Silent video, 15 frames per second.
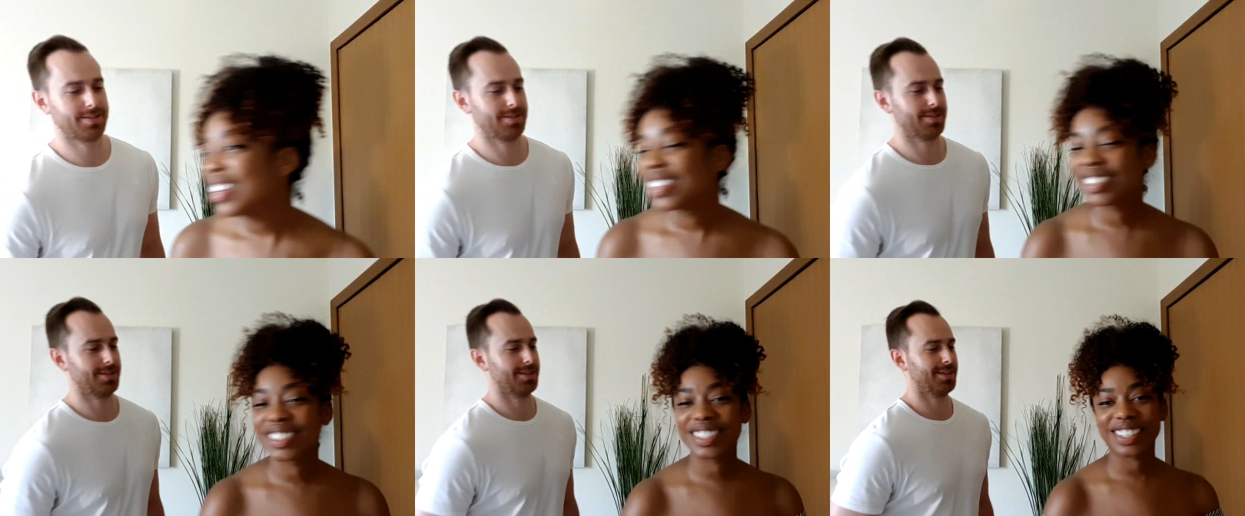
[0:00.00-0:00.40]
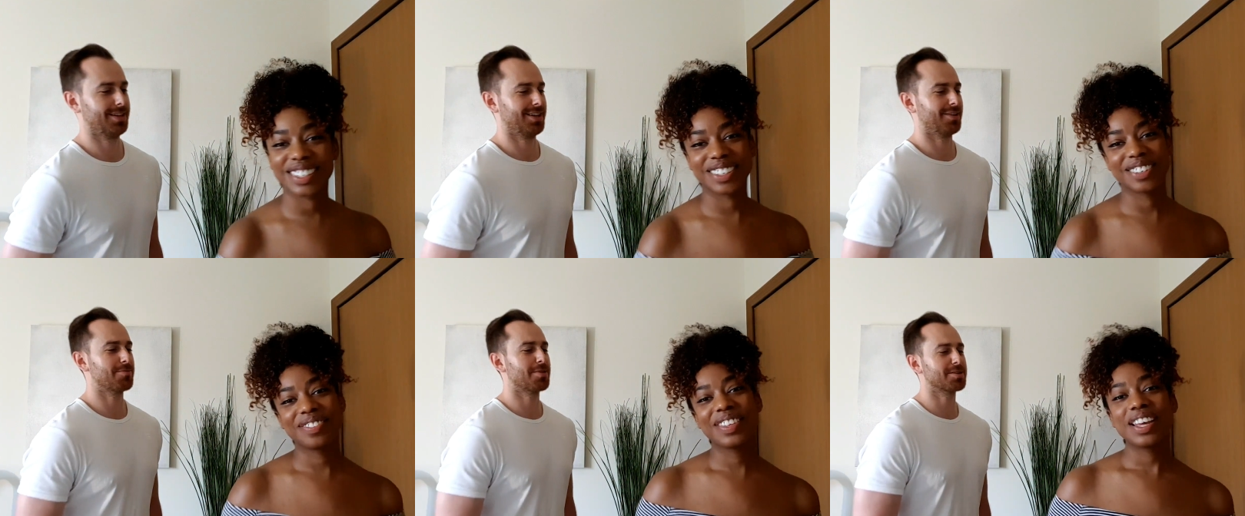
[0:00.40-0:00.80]
Speaker 1: Shut up.
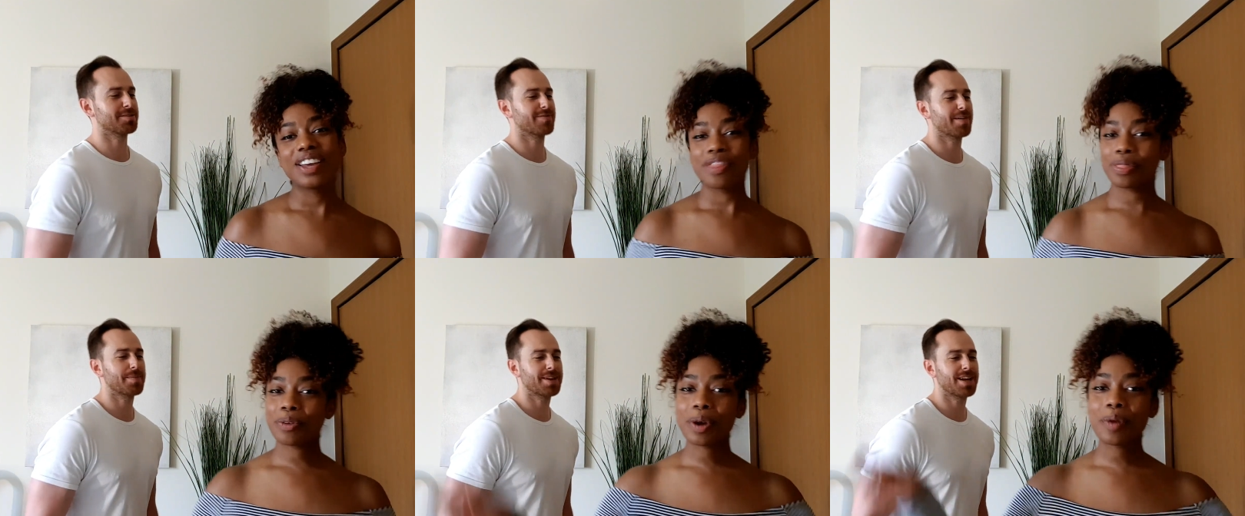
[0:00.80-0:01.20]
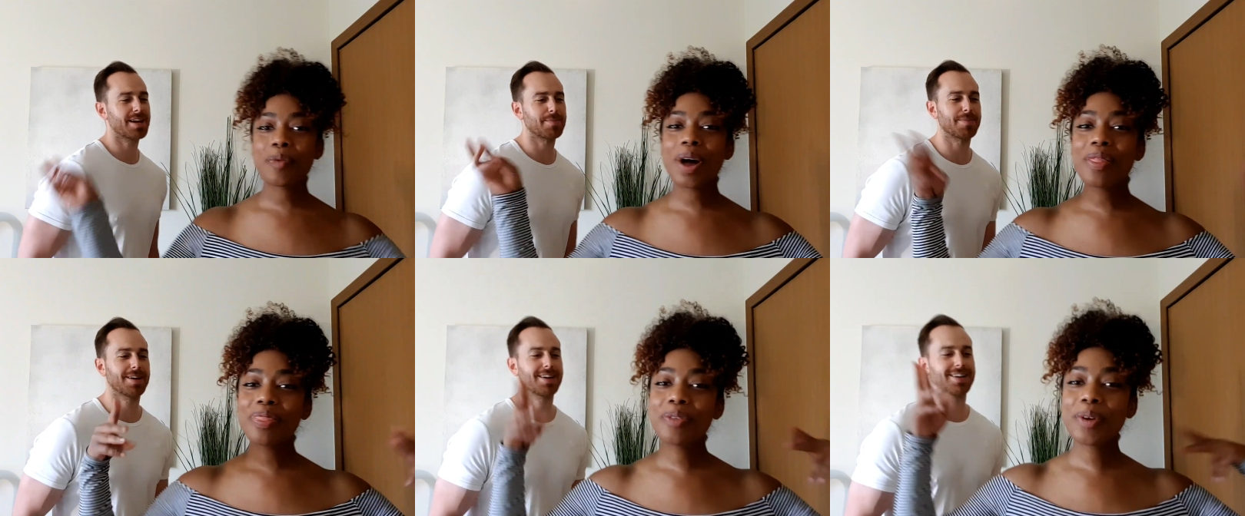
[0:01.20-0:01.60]
It reminds me of Three
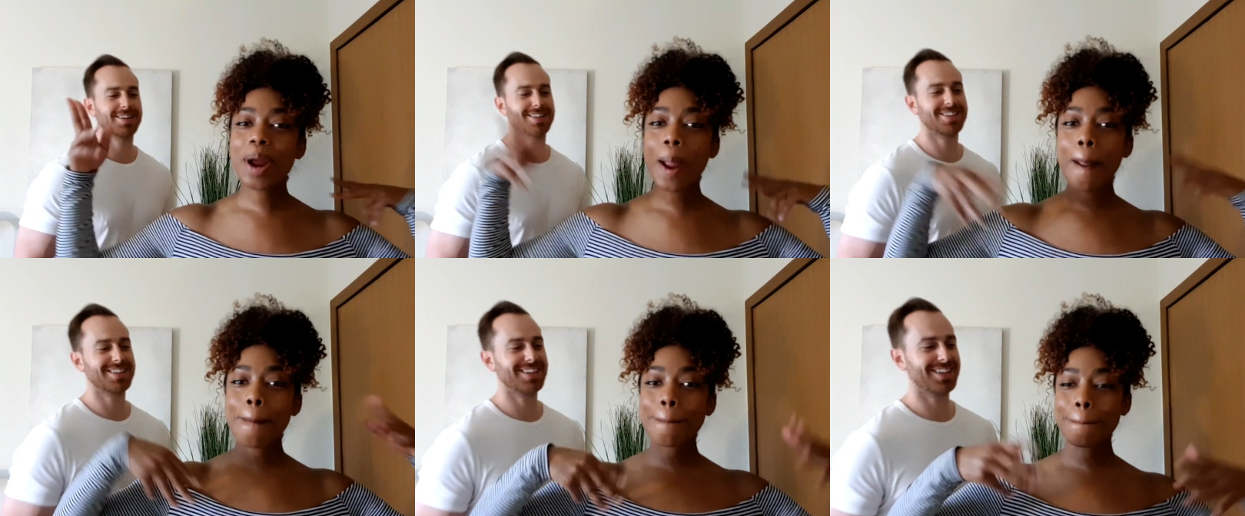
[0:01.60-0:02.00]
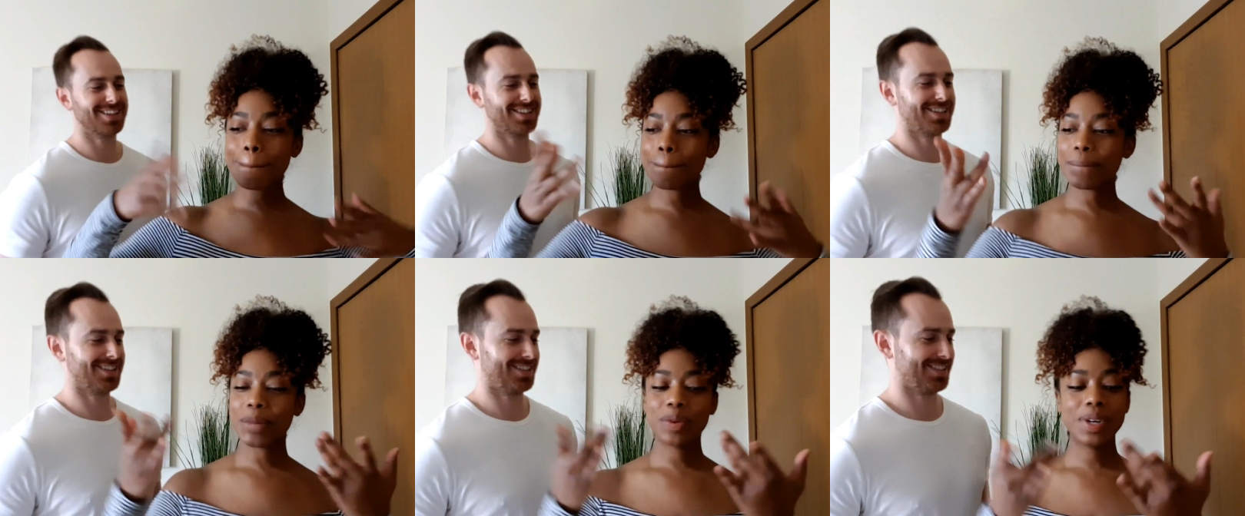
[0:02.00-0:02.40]
one three.
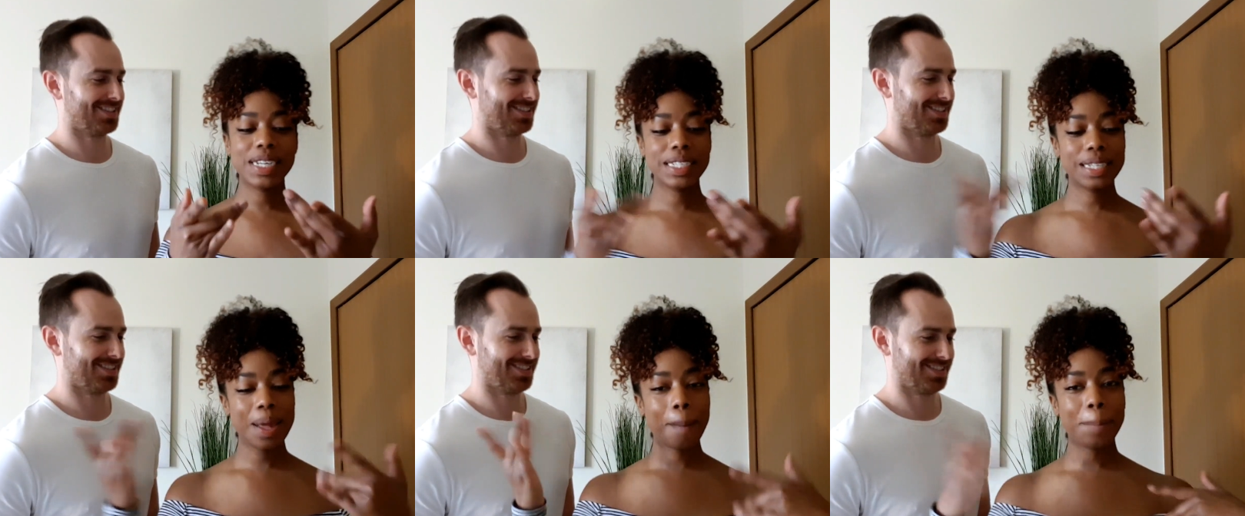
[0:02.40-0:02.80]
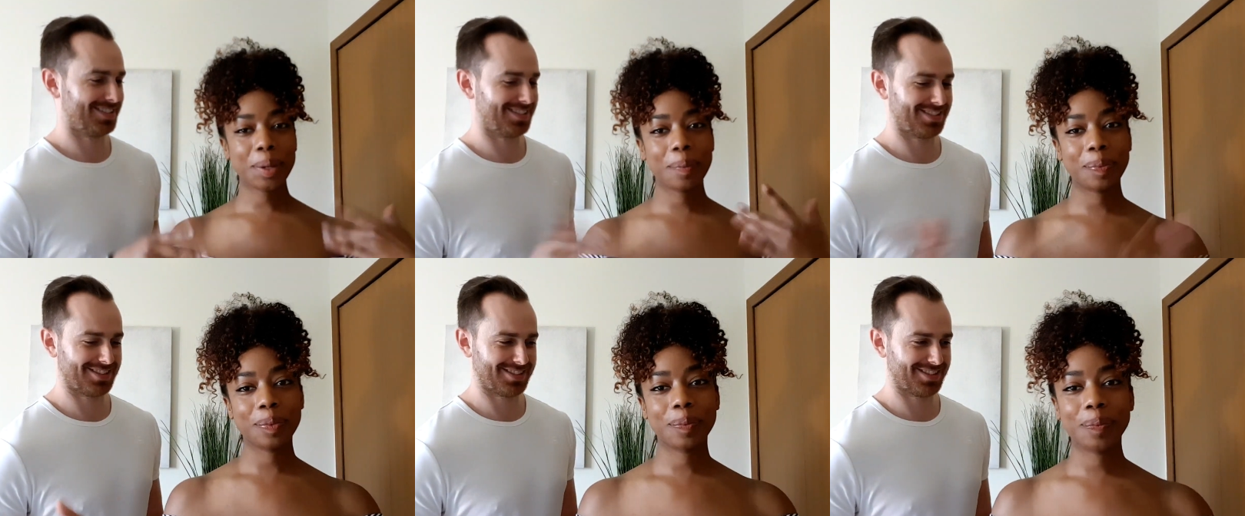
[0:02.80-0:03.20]
What is it?
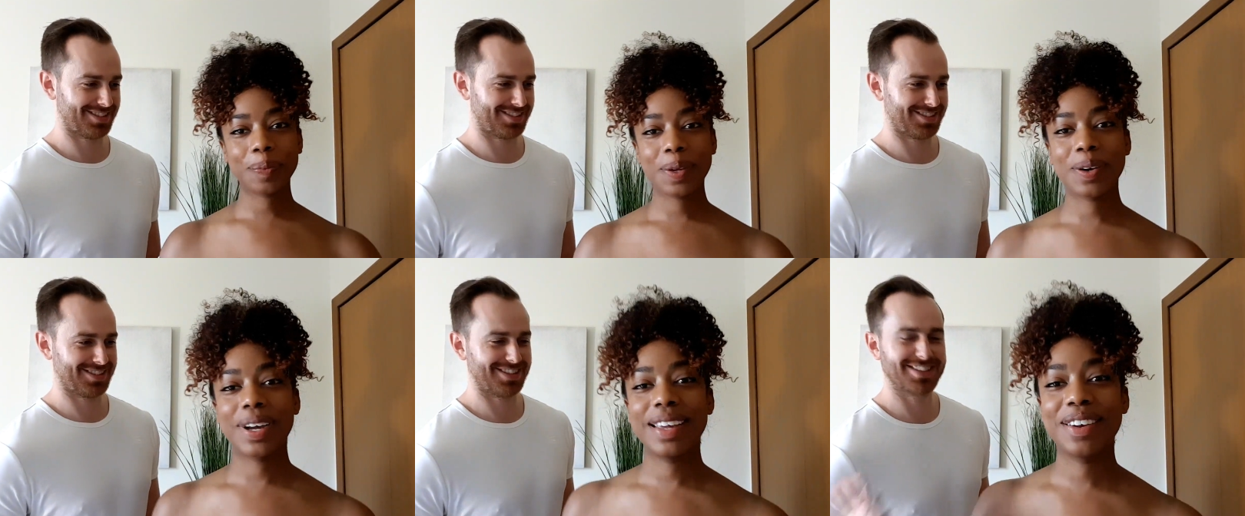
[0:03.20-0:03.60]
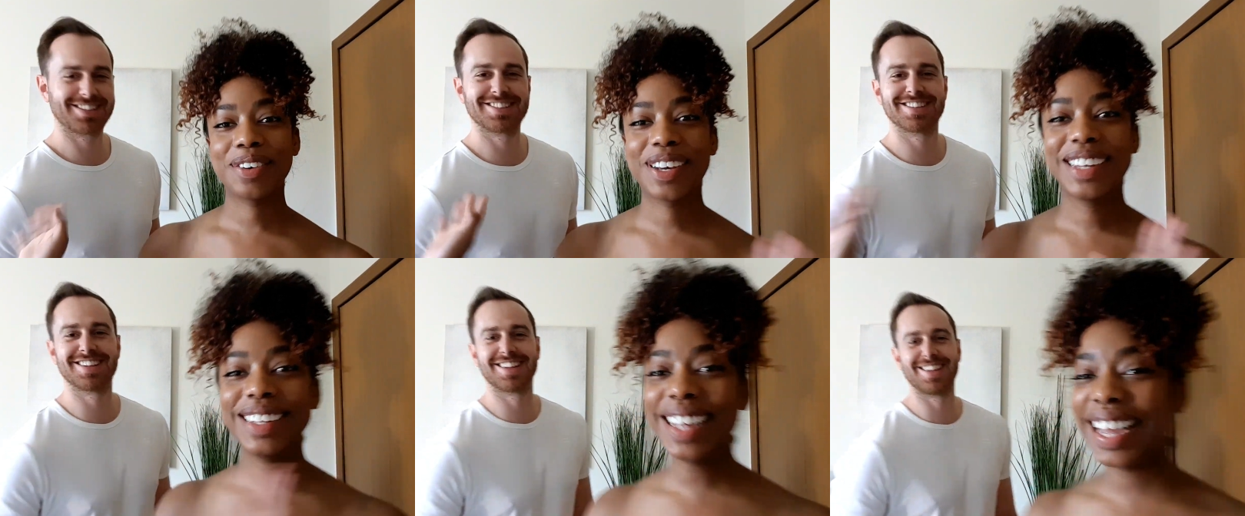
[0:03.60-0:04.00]
Okay, anyway.